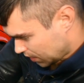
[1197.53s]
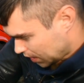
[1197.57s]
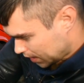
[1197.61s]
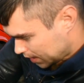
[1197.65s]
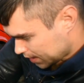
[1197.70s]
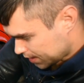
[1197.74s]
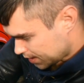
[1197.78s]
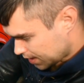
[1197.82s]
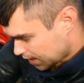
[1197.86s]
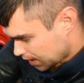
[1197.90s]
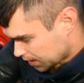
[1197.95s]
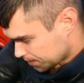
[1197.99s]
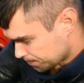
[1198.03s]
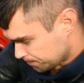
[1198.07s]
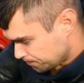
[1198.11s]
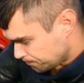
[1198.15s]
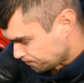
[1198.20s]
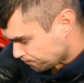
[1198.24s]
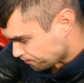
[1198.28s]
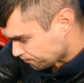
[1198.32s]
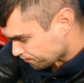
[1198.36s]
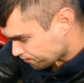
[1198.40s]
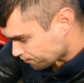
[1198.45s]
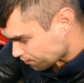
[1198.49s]
like I said,
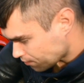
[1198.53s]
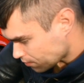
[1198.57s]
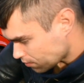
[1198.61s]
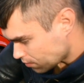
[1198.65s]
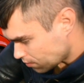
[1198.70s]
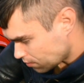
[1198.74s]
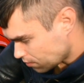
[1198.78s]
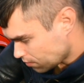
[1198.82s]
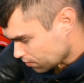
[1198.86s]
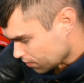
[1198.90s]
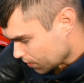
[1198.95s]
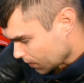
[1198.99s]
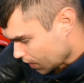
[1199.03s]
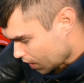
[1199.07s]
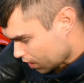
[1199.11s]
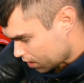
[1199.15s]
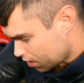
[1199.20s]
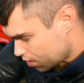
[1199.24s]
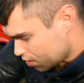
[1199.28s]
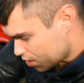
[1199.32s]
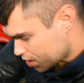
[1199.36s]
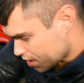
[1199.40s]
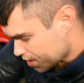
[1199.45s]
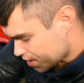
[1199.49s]

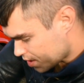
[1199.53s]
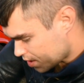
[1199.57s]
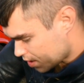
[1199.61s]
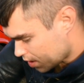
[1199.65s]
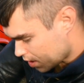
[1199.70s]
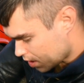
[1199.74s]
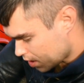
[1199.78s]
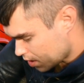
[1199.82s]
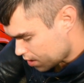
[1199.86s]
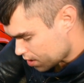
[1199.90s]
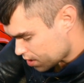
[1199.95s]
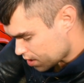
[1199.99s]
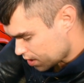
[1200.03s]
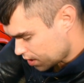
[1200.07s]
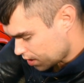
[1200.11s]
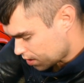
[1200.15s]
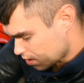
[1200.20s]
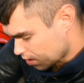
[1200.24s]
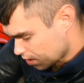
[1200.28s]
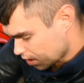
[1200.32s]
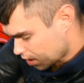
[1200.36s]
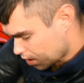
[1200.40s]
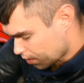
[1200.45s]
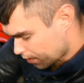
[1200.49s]
you just uh, you just need
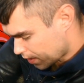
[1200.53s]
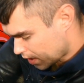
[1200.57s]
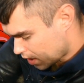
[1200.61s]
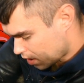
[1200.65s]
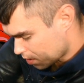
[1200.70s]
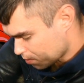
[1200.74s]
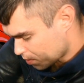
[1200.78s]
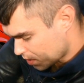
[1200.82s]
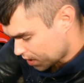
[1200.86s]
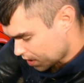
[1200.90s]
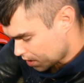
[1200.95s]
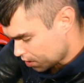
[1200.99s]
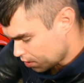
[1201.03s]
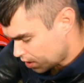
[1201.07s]
to look around but